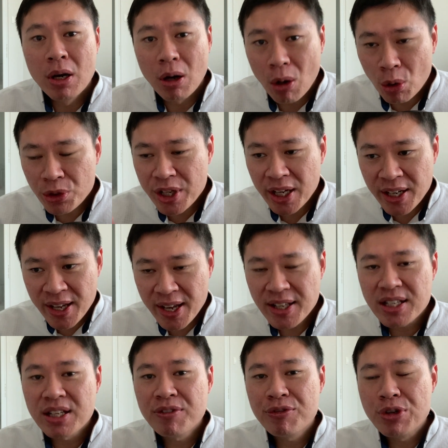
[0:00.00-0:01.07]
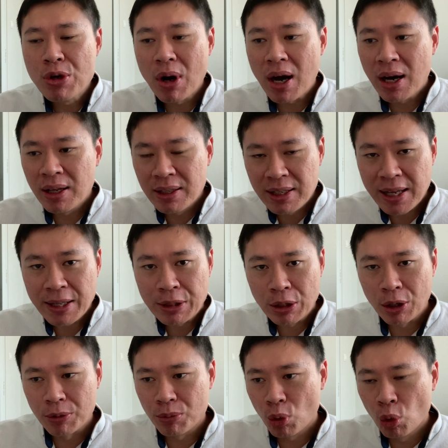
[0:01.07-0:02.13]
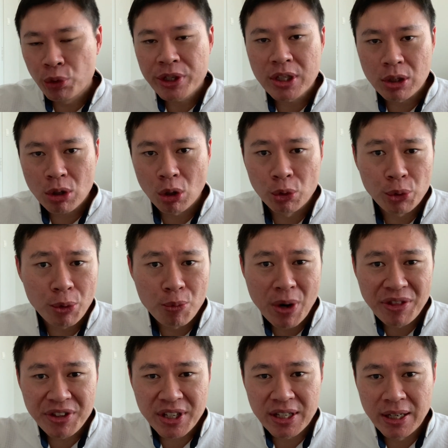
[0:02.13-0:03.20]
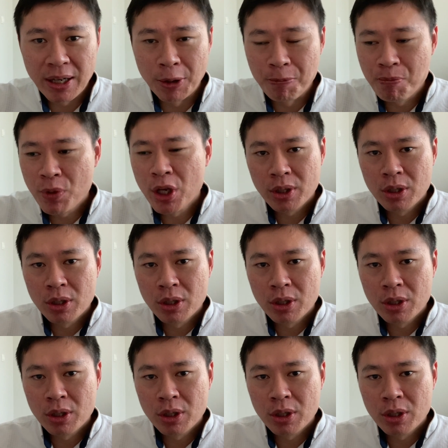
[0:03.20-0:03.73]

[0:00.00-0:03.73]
On the other hand, if you are a landlord owning a condo and renting it out,